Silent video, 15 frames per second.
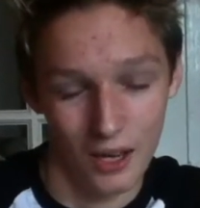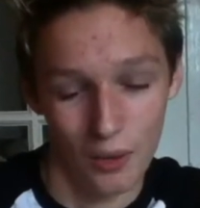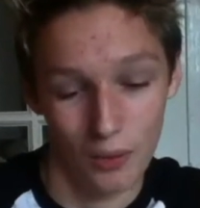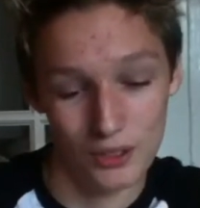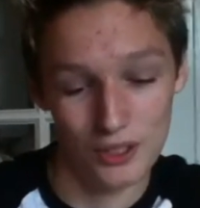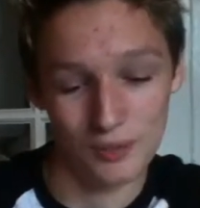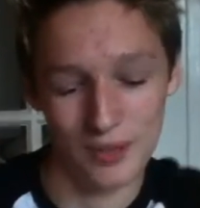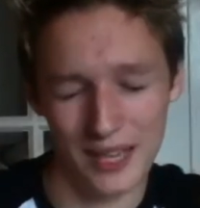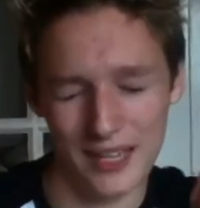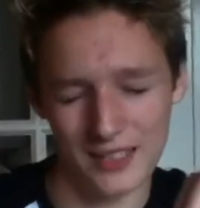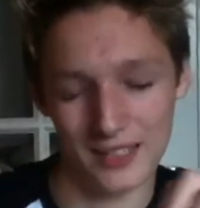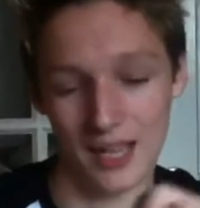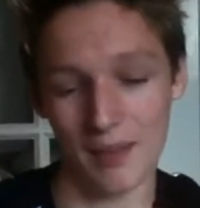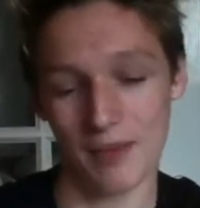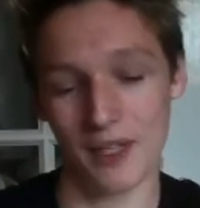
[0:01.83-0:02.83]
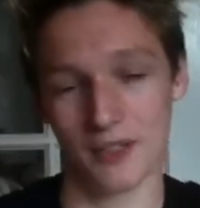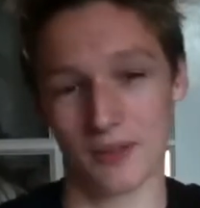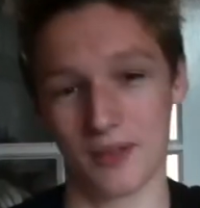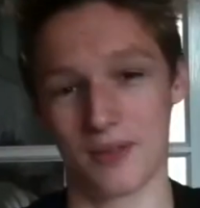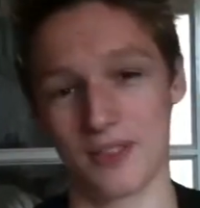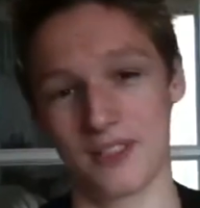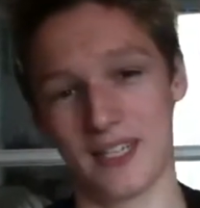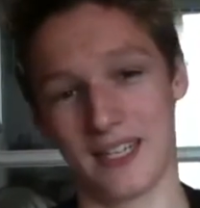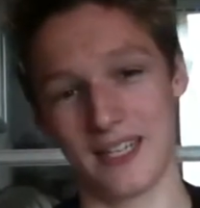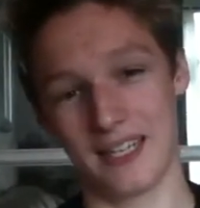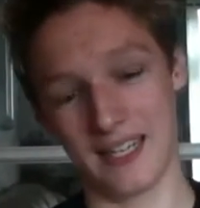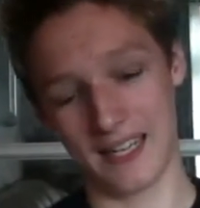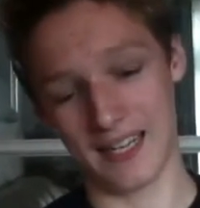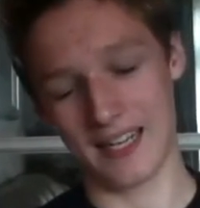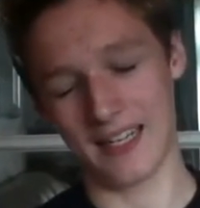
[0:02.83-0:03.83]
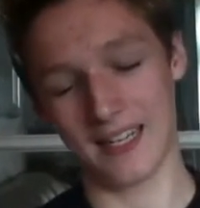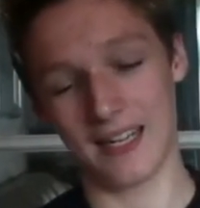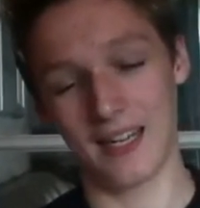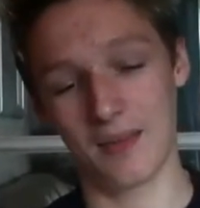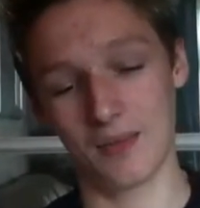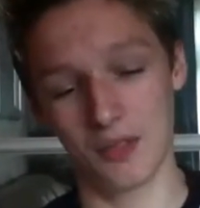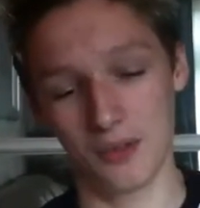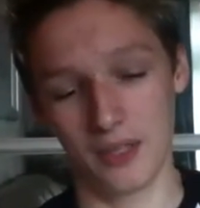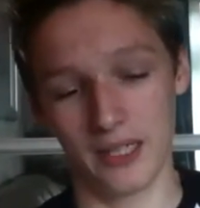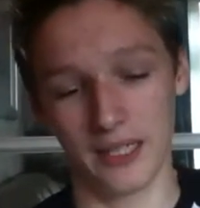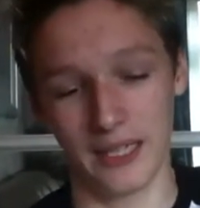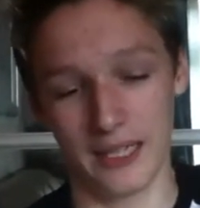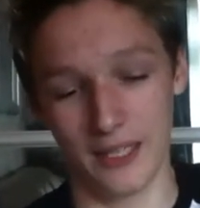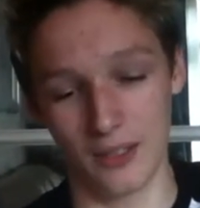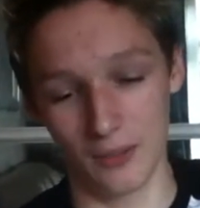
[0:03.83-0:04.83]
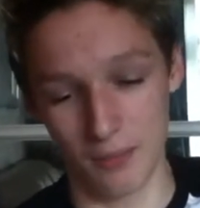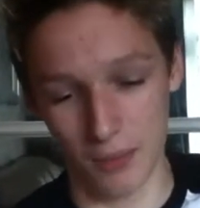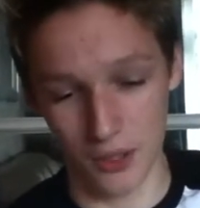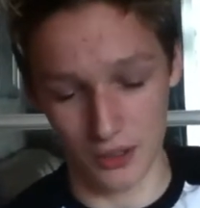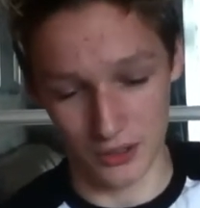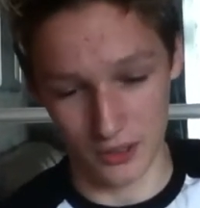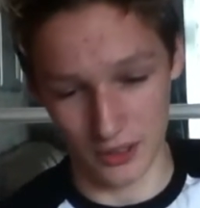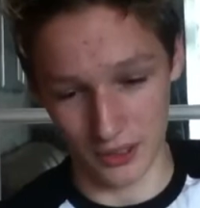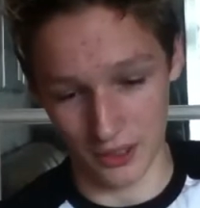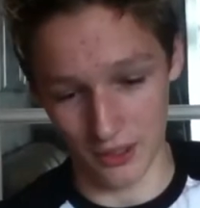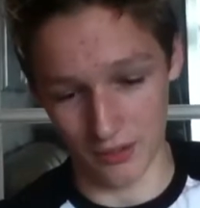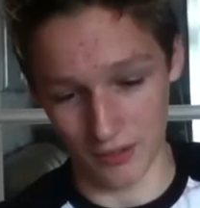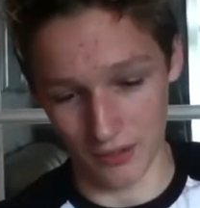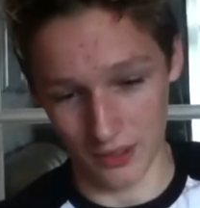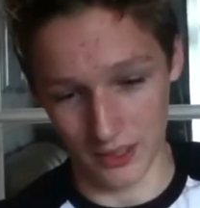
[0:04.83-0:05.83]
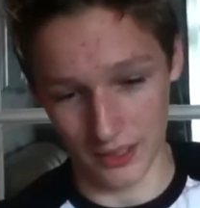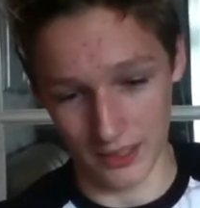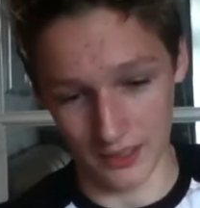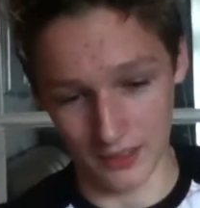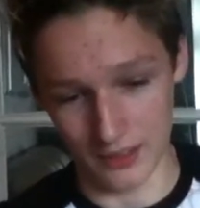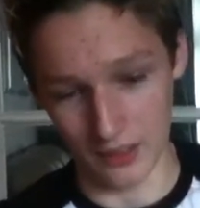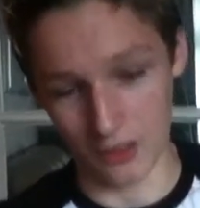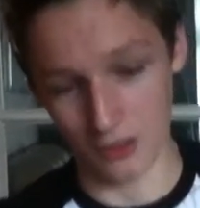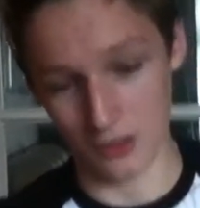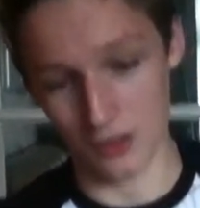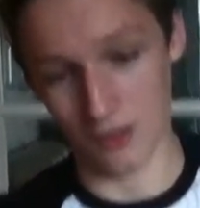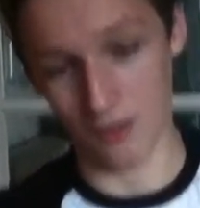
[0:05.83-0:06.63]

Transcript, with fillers: What's up guys, yeah, I'm in 2110 here and I am doing a unboxing of the Deluxe